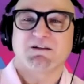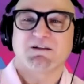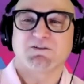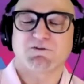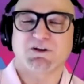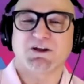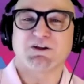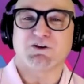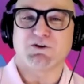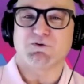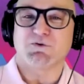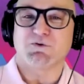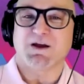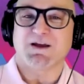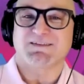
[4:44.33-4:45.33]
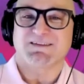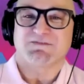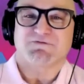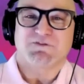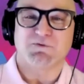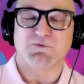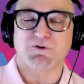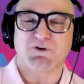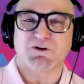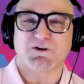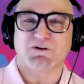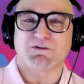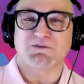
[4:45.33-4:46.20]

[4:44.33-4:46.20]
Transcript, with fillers: look at you as if you were,